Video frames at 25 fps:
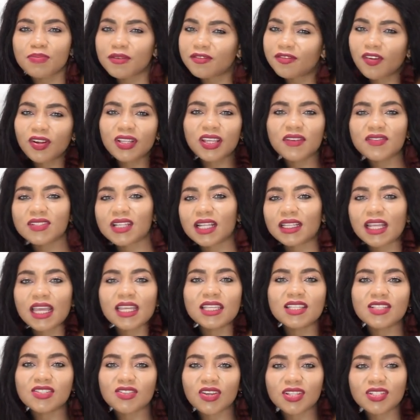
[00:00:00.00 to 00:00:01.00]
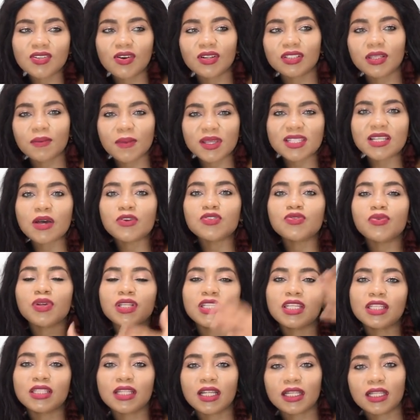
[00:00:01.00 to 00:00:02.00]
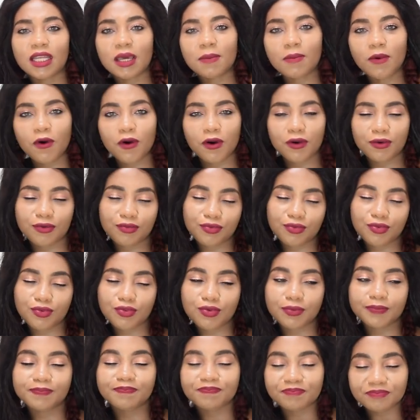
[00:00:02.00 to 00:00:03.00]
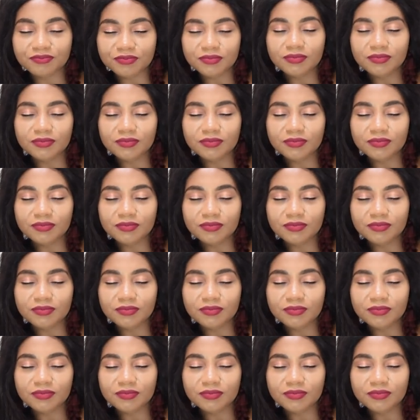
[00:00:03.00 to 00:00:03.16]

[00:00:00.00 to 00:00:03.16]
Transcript: Before they even started inserting all the meds, I was already in the labor room.